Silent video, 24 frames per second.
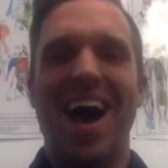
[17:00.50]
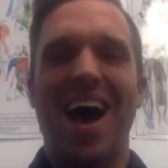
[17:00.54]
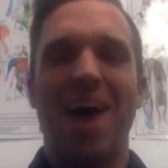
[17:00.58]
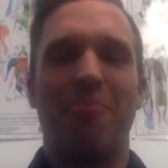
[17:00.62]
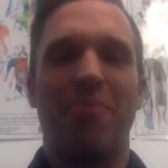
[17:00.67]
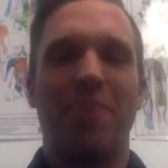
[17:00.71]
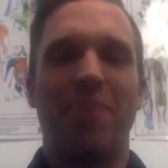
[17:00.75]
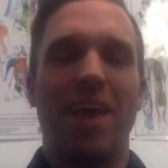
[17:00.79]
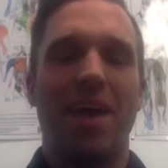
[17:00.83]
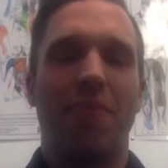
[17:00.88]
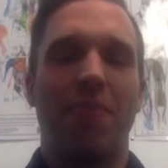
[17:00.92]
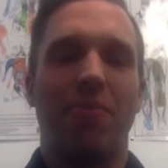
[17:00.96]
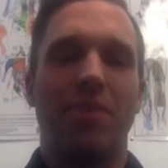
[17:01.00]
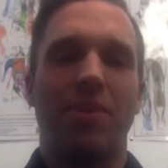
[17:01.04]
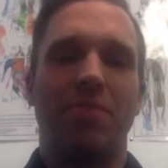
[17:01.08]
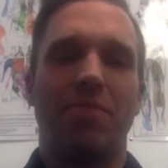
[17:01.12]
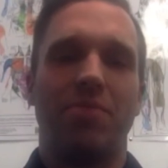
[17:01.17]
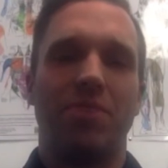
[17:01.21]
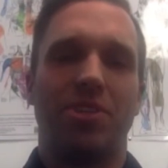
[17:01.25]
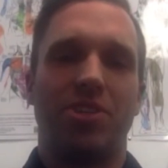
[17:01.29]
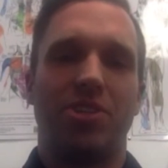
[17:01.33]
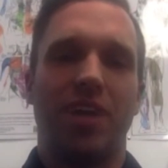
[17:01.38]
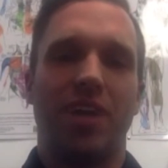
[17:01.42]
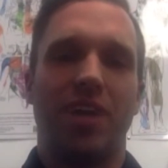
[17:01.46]
But yeah,
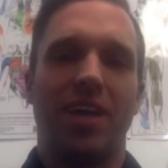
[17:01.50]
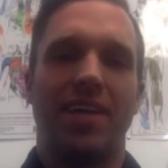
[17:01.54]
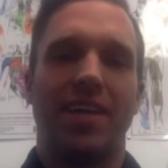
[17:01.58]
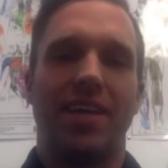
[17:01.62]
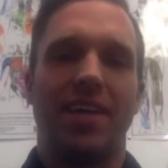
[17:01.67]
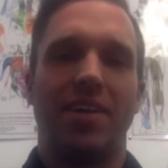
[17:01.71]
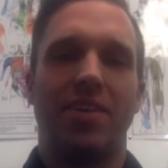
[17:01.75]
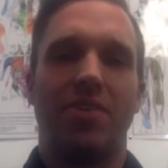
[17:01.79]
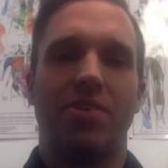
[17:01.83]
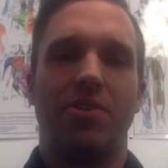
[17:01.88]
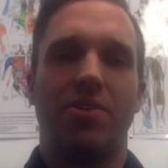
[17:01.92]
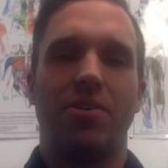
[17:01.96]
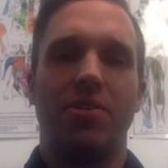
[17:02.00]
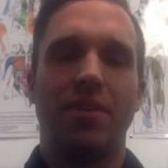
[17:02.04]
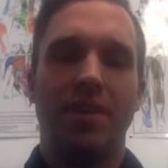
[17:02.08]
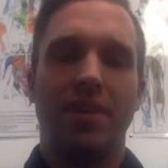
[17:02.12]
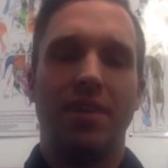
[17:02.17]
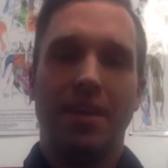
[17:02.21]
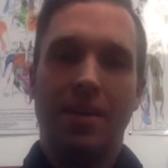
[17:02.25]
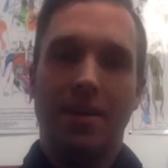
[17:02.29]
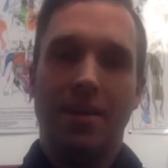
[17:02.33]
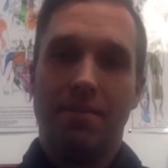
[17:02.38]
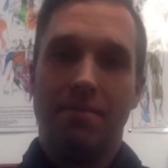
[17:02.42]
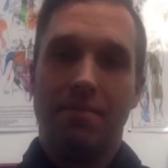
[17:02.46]
we try to get into
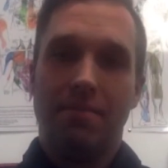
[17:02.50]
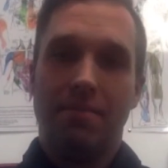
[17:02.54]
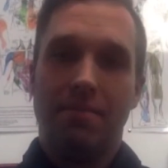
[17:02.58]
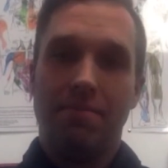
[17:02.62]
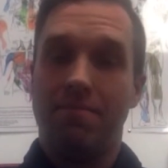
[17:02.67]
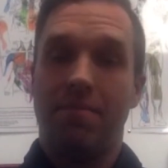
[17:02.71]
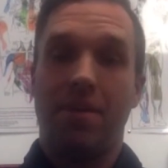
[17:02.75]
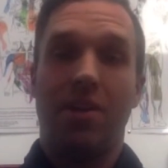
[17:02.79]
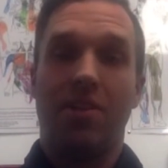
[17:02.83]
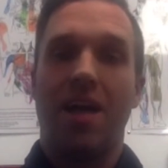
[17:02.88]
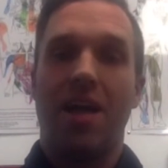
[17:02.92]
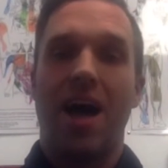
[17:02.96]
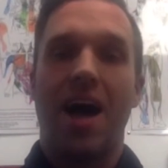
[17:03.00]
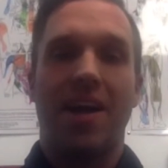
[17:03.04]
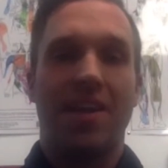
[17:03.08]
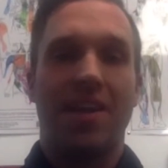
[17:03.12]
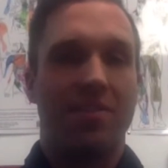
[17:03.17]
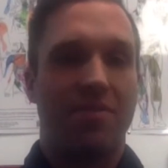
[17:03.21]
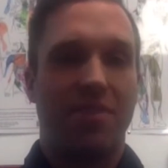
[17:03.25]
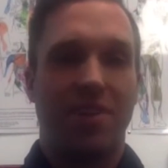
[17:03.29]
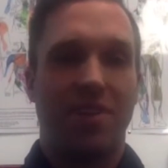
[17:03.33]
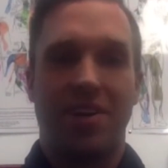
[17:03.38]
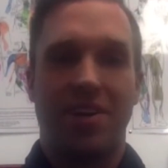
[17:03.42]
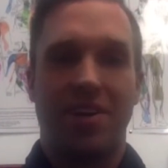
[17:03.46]
a lot of
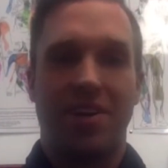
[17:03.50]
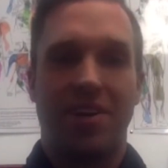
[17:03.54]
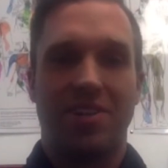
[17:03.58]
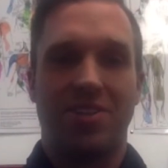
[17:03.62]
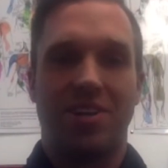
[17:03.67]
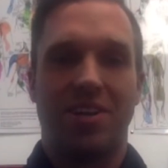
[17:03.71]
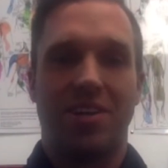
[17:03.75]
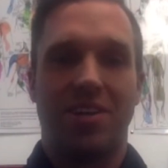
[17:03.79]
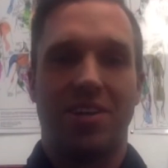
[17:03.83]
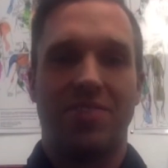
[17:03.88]
the various nerves,